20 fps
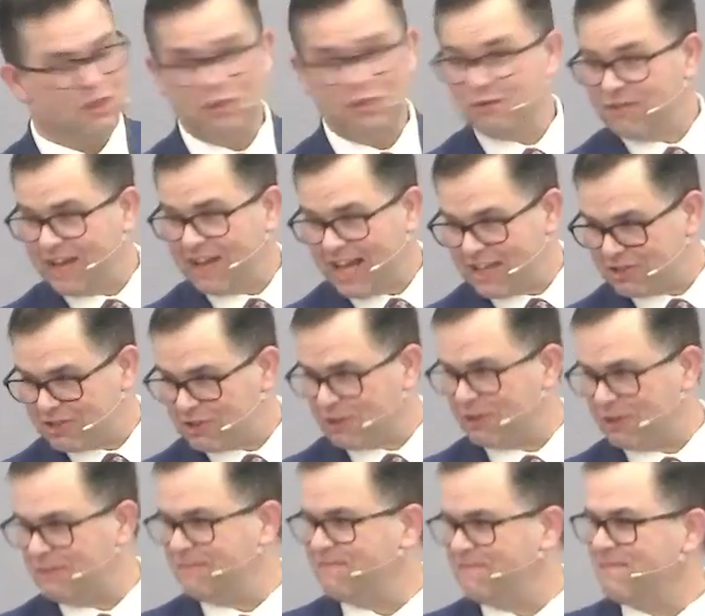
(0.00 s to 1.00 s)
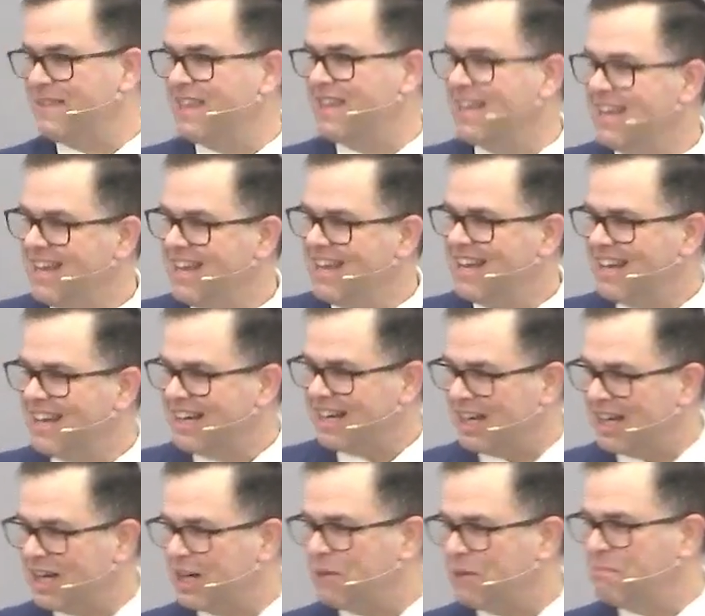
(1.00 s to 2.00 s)
faster.
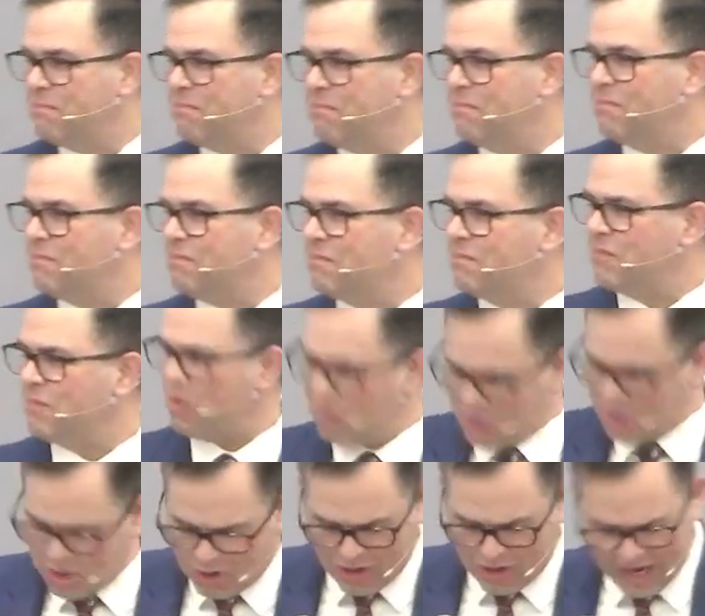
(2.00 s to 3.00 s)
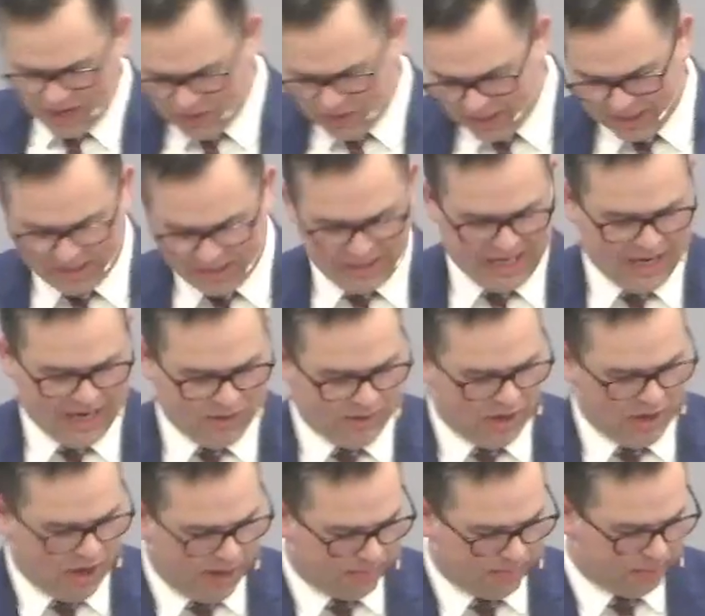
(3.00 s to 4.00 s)
Um, but we know how it how it
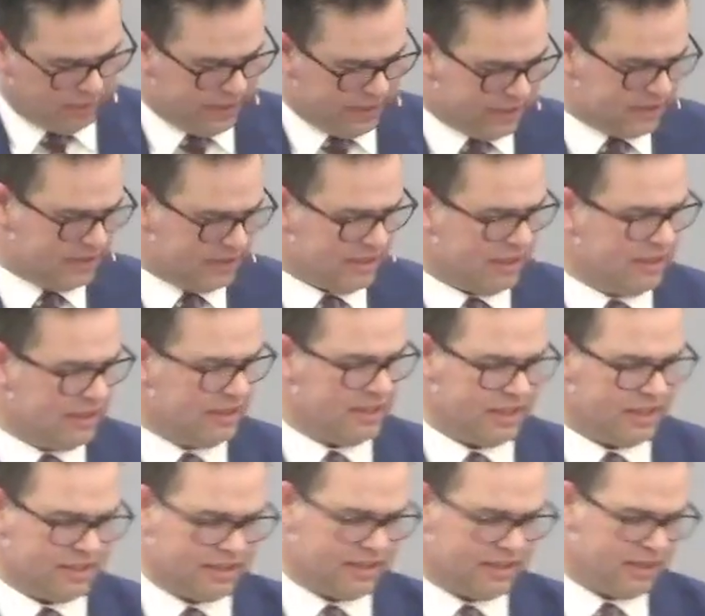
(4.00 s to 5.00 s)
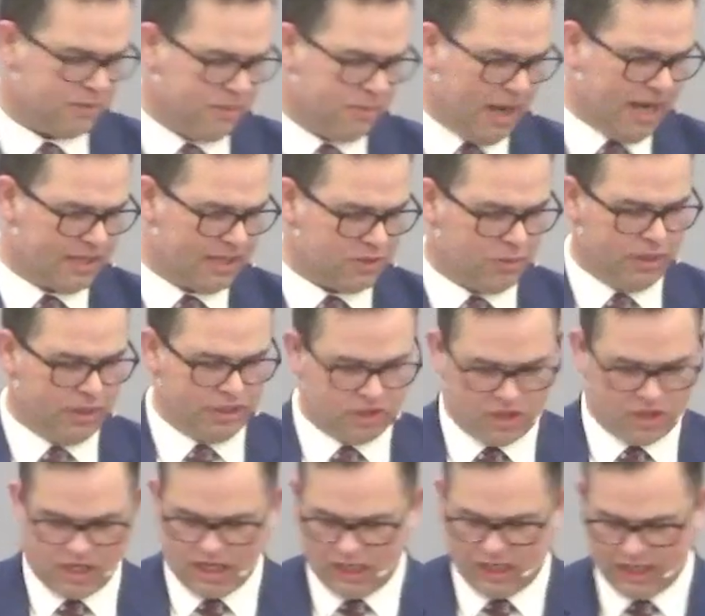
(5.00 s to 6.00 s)
operates. Uh, this this past week,
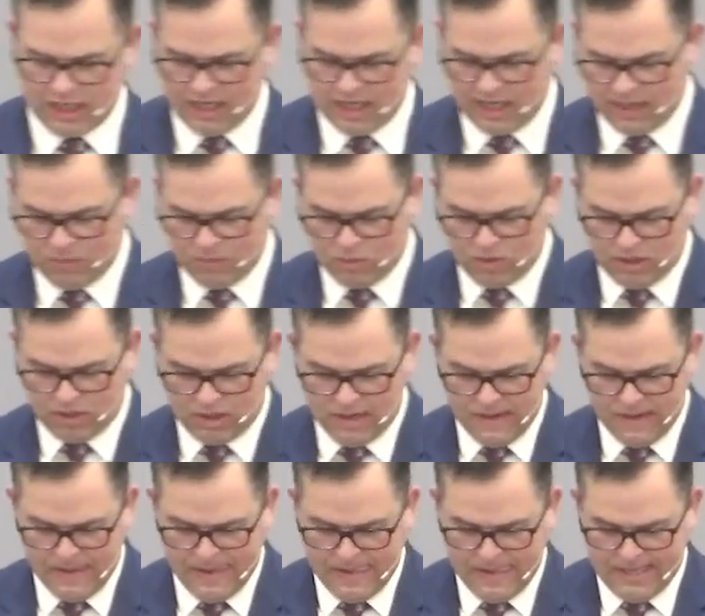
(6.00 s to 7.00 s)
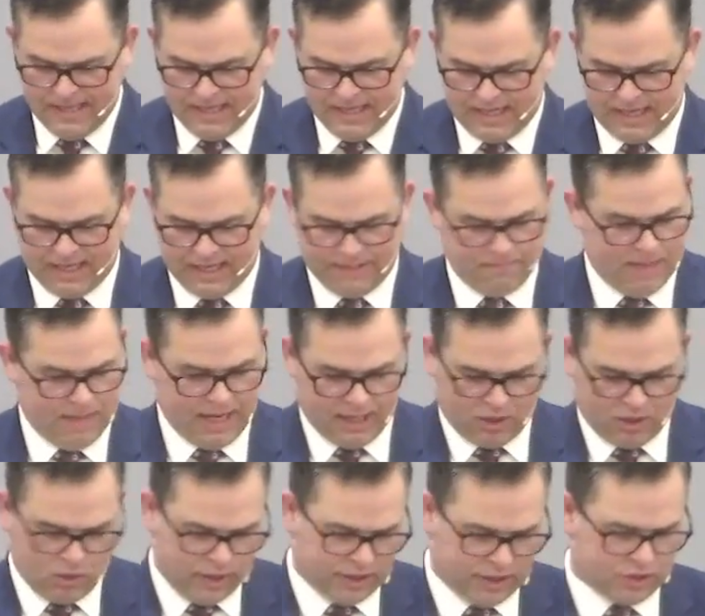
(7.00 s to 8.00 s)
Janelle and I were uh, made a
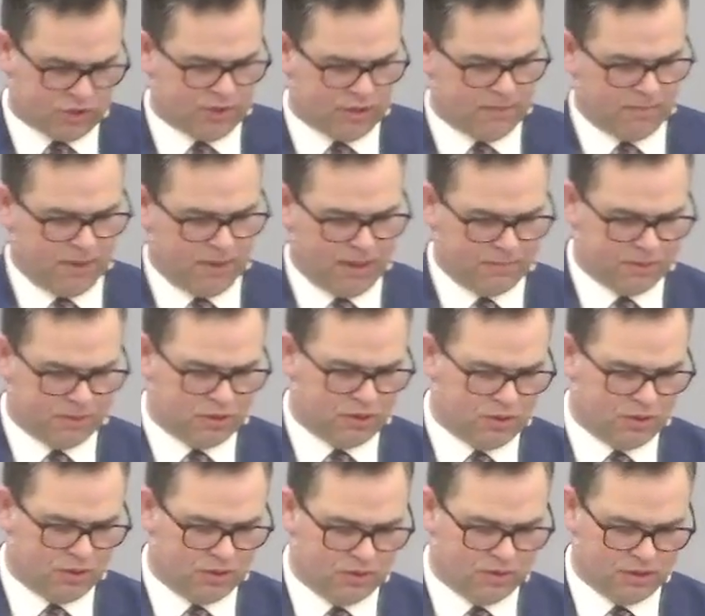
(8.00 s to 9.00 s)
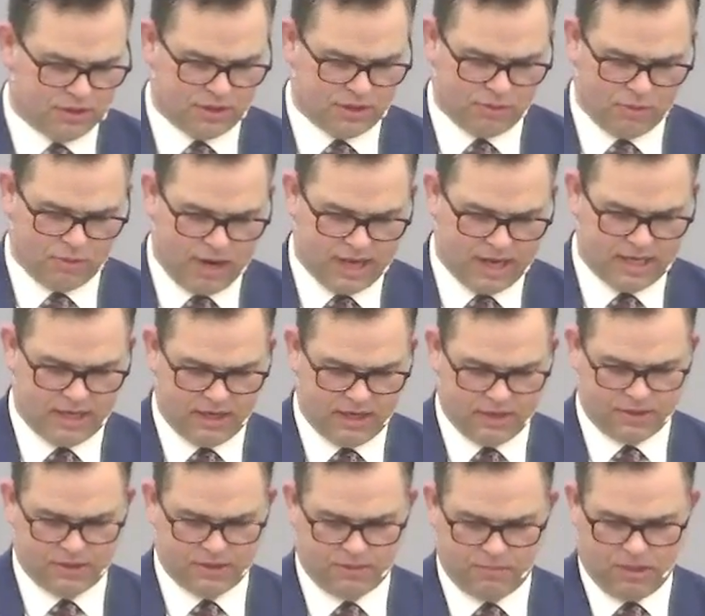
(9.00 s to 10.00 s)
quick trip up to to Red Deer
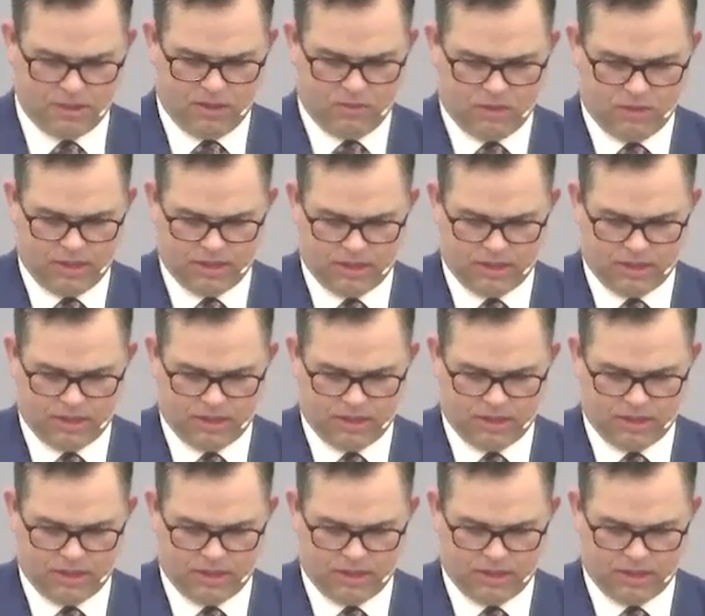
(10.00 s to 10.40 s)
to meet with